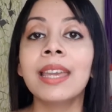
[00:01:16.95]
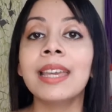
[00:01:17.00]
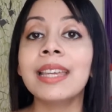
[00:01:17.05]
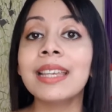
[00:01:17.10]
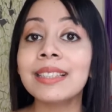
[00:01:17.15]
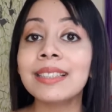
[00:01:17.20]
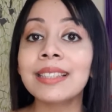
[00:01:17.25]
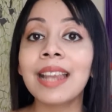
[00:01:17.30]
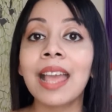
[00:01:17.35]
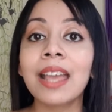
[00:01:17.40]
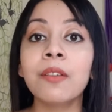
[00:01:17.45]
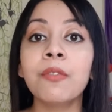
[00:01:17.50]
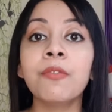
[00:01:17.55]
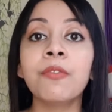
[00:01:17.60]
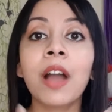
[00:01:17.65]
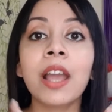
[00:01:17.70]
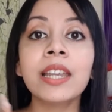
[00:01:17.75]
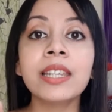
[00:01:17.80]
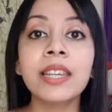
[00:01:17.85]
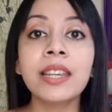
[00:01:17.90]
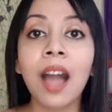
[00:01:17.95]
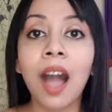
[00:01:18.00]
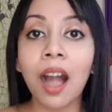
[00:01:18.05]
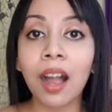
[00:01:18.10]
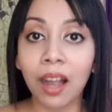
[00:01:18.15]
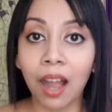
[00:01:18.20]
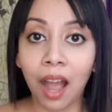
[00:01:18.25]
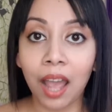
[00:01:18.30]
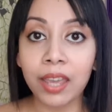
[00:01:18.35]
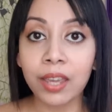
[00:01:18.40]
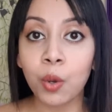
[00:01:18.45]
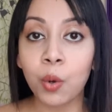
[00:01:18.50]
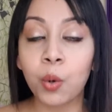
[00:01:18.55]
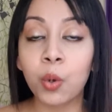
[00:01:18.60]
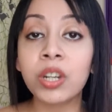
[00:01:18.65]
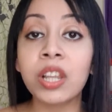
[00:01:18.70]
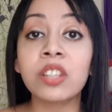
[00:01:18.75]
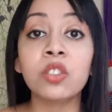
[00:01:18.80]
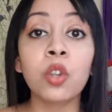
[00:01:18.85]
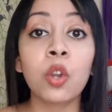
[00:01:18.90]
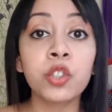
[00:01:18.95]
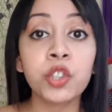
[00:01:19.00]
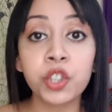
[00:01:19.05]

is like finding a guy who does not